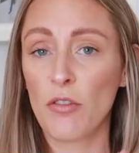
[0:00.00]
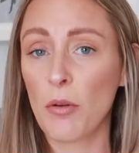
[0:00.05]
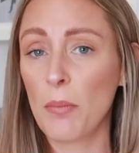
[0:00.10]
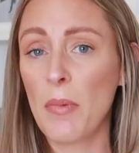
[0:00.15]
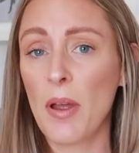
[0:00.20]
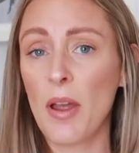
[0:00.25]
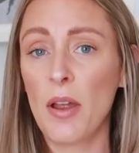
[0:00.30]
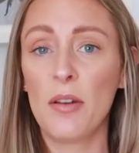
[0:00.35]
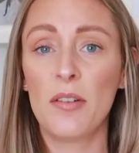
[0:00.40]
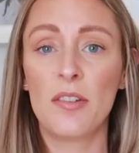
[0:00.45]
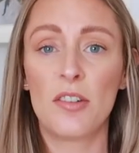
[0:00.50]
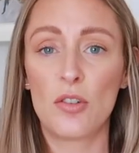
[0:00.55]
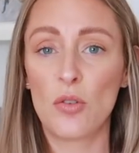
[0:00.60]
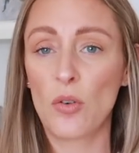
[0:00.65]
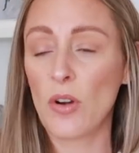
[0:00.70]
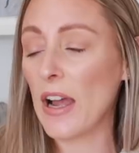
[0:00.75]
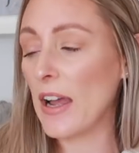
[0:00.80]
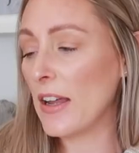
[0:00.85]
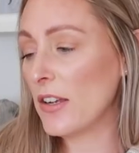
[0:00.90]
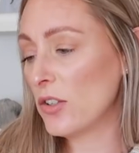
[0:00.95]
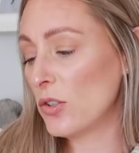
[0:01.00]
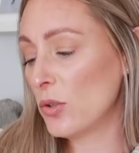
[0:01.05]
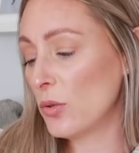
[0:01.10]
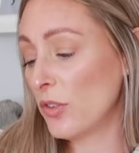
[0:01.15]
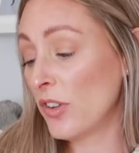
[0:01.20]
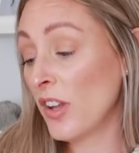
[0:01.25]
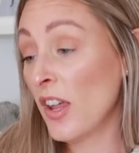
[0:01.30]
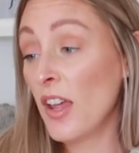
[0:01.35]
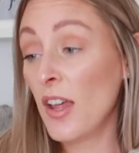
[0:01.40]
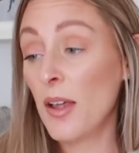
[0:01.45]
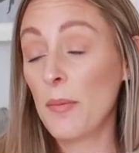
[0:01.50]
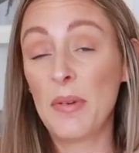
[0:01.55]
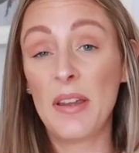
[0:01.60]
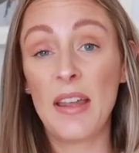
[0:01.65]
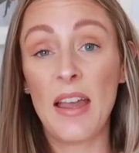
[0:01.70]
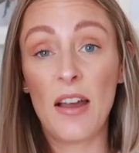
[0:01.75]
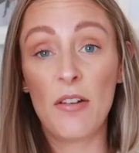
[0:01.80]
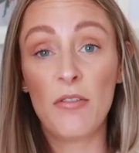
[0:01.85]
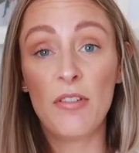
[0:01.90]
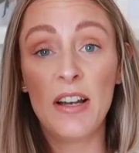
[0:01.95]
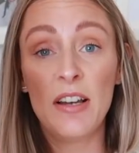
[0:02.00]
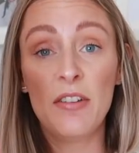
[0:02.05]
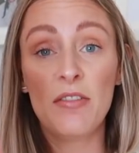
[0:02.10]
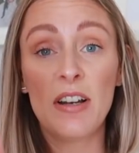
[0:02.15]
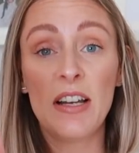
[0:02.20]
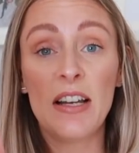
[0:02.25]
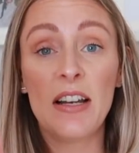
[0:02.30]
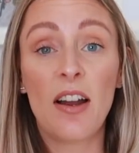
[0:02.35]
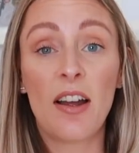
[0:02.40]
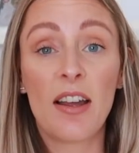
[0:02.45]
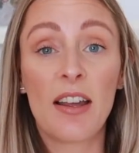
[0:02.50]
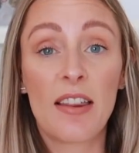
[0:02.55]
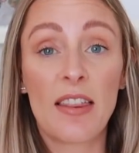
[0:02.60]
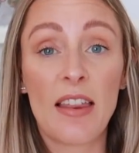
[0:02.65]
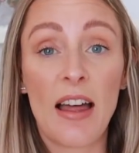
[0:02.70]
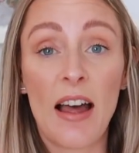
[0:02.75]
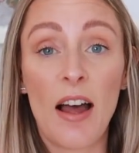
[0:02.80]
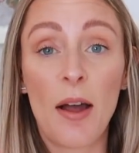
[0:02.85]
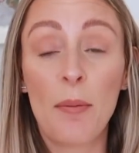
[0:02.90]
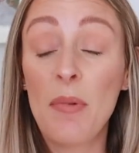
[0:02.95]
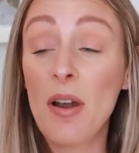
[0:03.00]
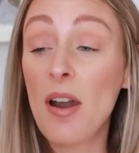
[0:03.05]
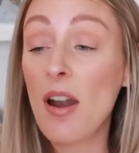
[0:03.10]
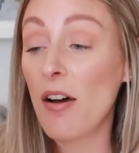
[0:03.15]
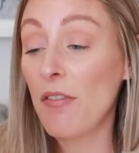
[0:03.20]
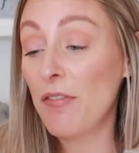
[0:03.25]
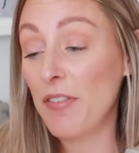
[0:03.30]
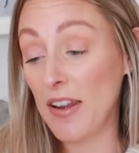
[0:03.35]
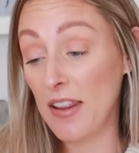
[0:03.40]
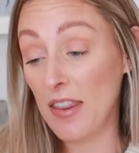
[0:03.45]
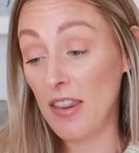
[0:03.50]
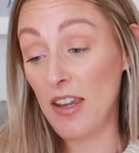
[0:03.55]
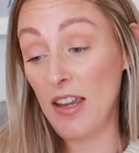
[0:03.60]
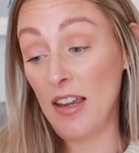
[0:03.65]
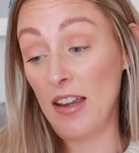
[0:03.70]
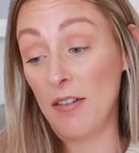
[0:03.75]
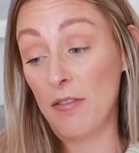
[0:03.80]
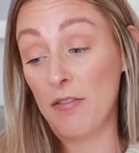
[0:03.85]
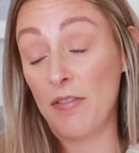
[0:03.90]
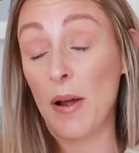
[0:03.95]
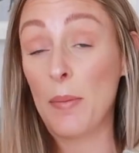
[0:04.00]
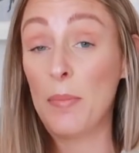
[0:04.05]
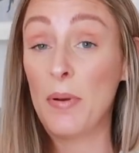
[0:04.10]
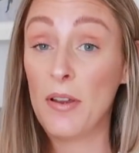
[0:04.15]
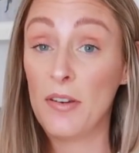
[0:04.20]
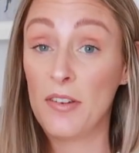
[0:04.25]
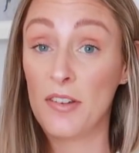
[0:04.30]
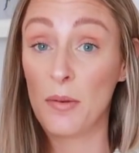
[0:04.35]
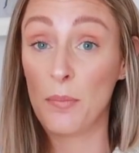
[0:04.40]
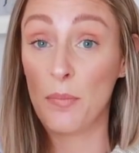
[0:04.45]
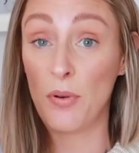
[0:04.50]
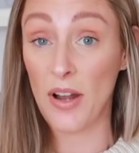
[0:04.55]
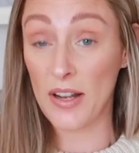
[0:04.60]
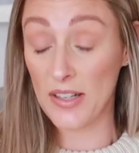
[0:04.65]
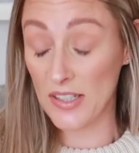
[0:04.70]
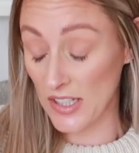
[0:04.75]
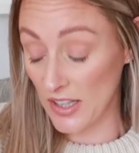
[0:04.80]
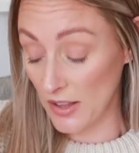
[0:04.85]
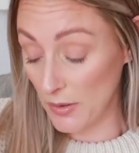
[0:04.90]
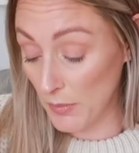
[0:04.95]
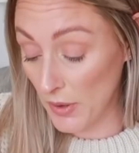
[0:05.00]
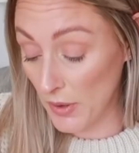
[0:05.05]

remotes, door handles. But yeah, I really really like that. I'm loving the Fabulosa brand at the